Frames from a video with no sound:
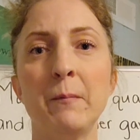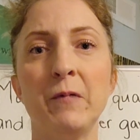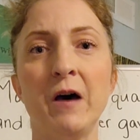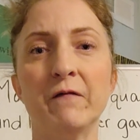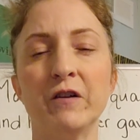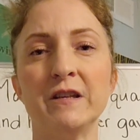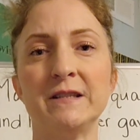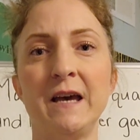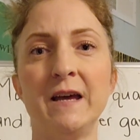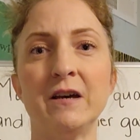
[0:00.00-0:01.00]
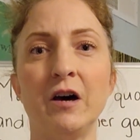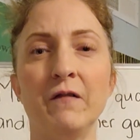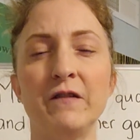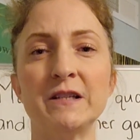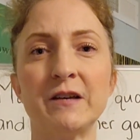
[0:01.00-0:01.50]
but for the sake
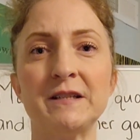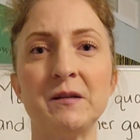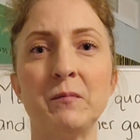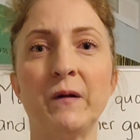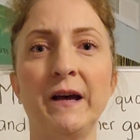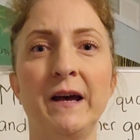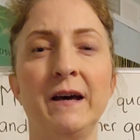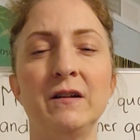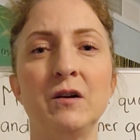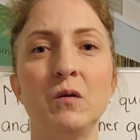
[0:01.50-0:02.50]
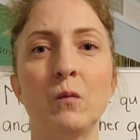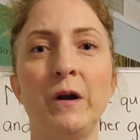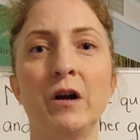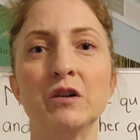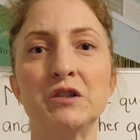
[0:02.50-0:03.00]
of this lesson plan,
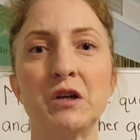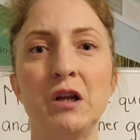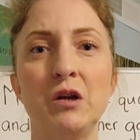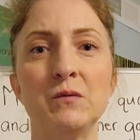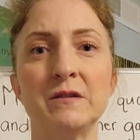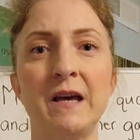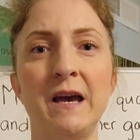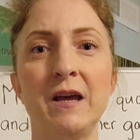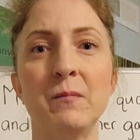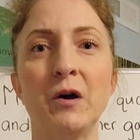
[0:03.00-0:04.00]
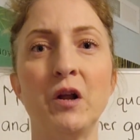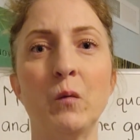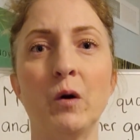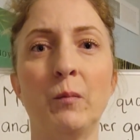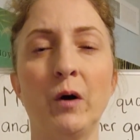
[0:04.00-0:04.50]
we are just going to use a money
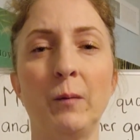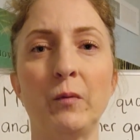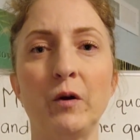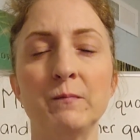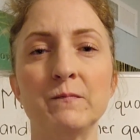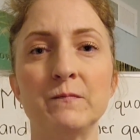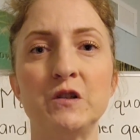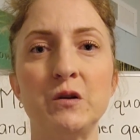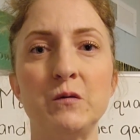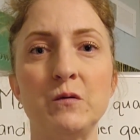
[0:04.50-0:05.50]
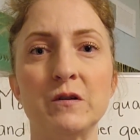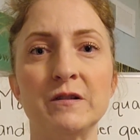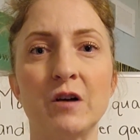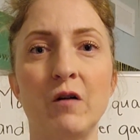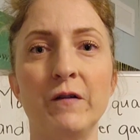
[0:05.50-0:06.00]
word problem to
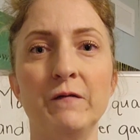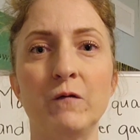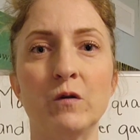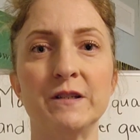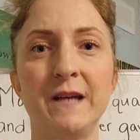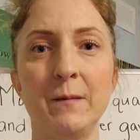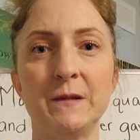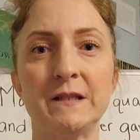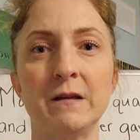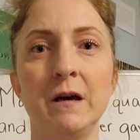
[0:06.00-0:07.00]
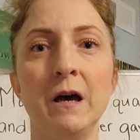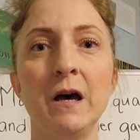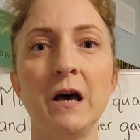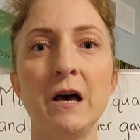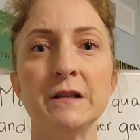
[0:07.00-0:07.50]
solve in 4 steps.
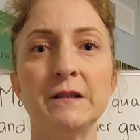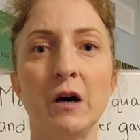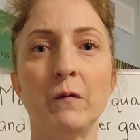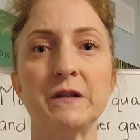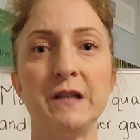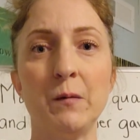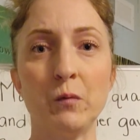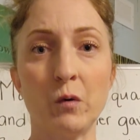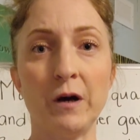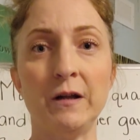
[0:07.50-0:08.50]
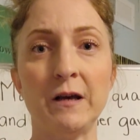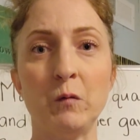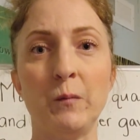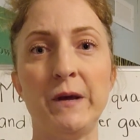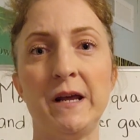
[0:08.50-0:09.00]
So step 1
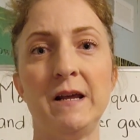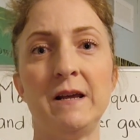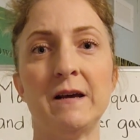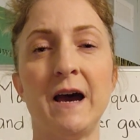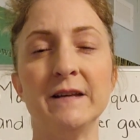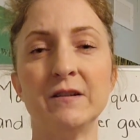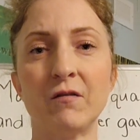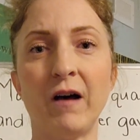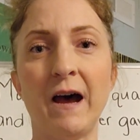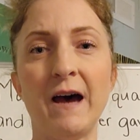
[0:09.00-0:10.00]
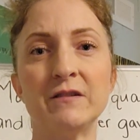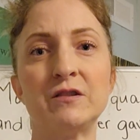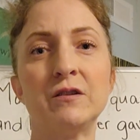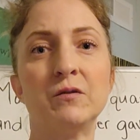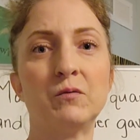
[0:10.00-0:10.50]
would be, as a
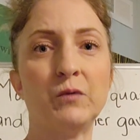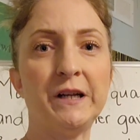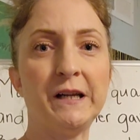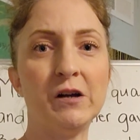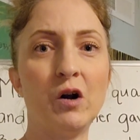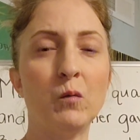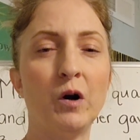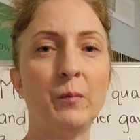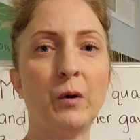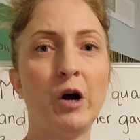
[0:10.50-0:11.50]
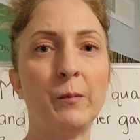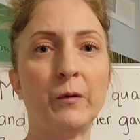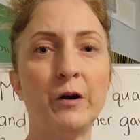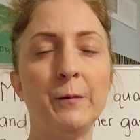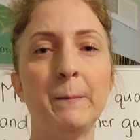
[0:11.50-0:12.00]
class, reading our word
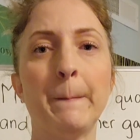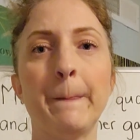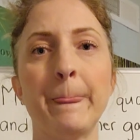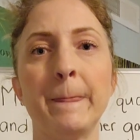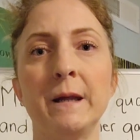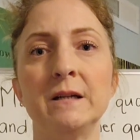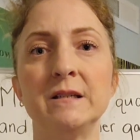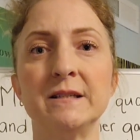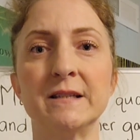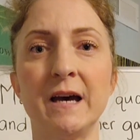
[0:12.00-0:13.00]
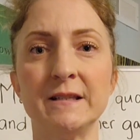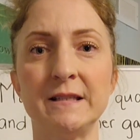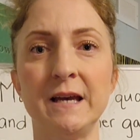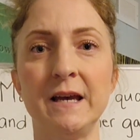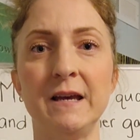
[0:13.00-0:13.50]
problem,
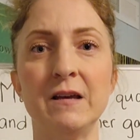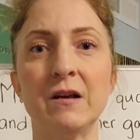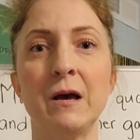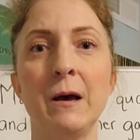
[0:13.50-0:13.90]
discussing,